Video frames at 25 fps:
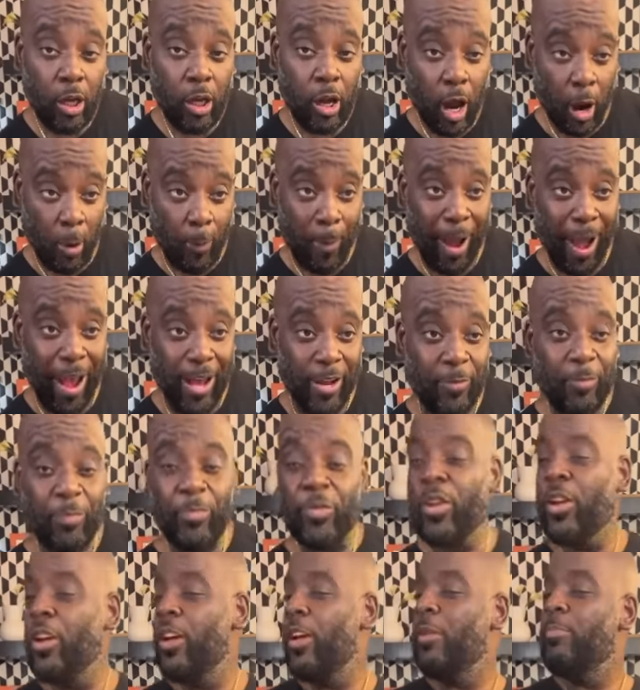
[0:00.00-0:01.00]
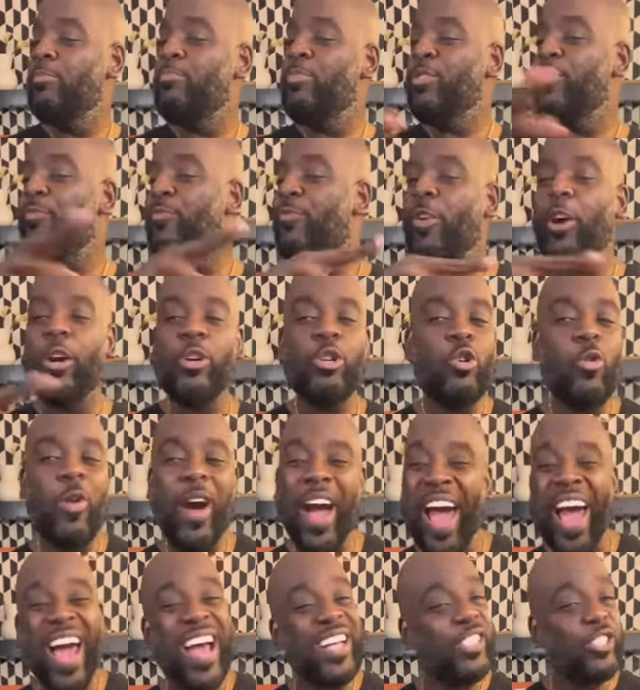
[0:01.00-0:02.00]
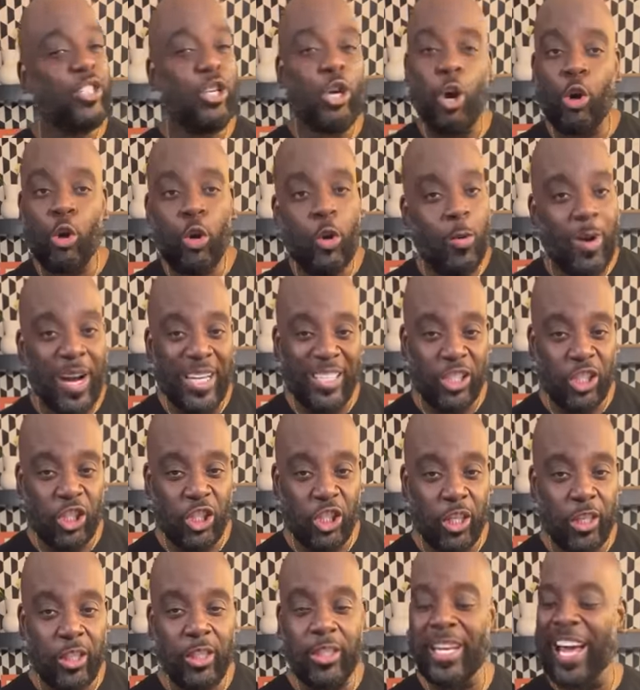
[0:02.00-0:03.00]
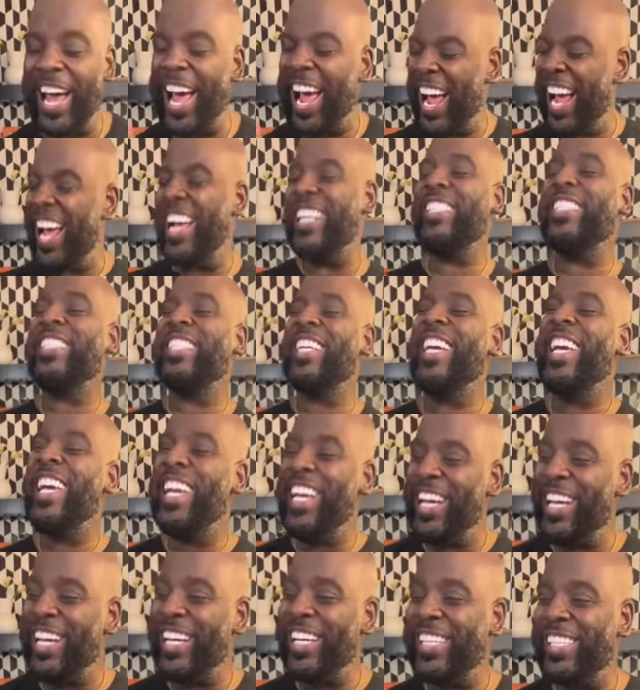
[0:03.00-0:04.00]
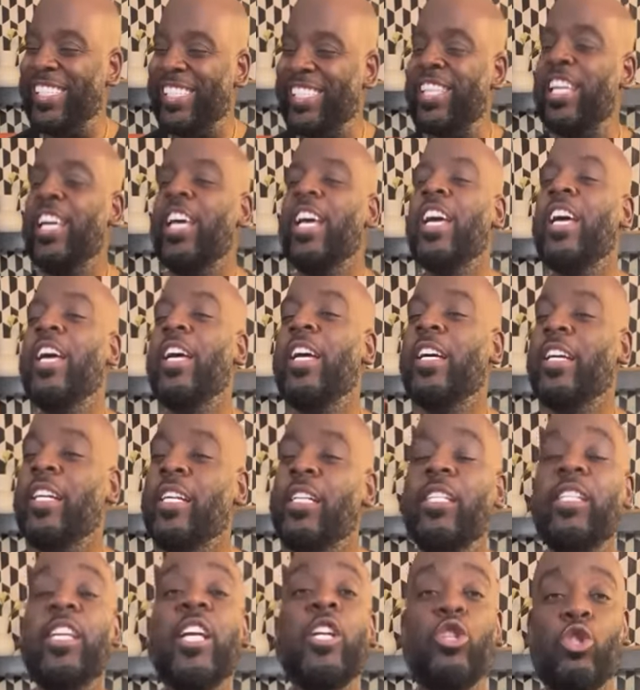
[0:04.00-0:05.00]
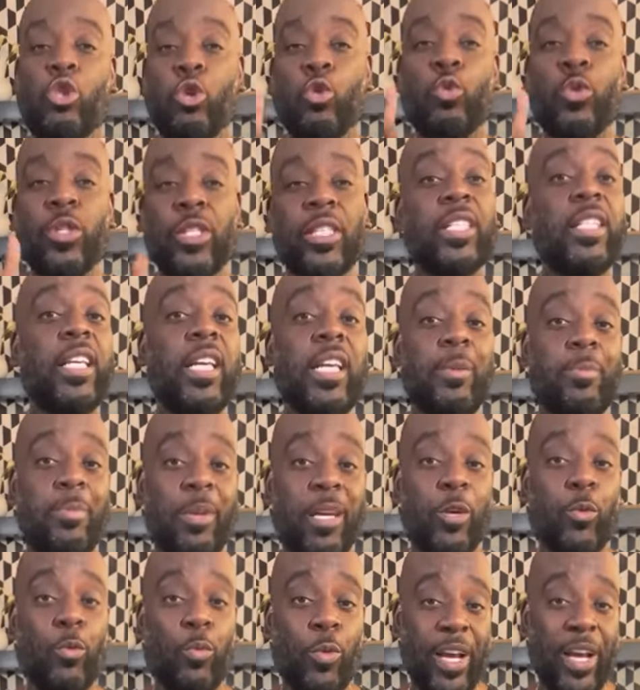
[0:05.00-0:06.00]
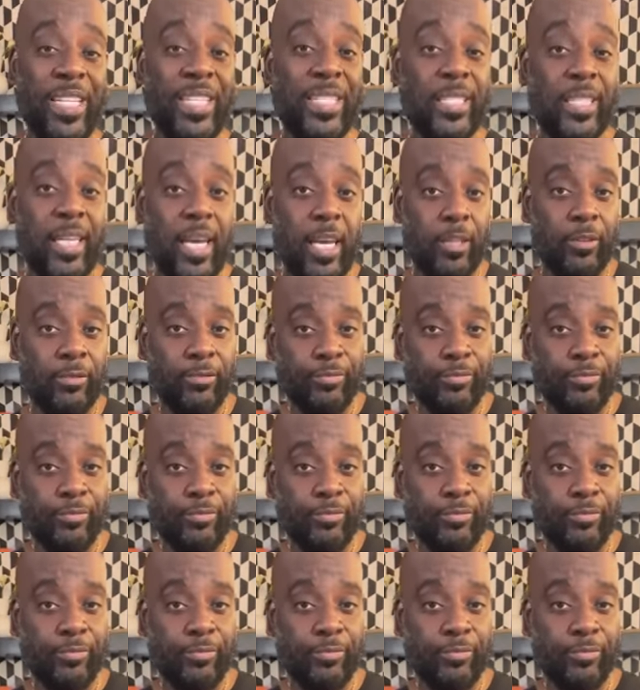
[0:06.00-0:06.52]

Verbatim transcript: All right. Before you ask your question, the answer is, did you see me rinse it?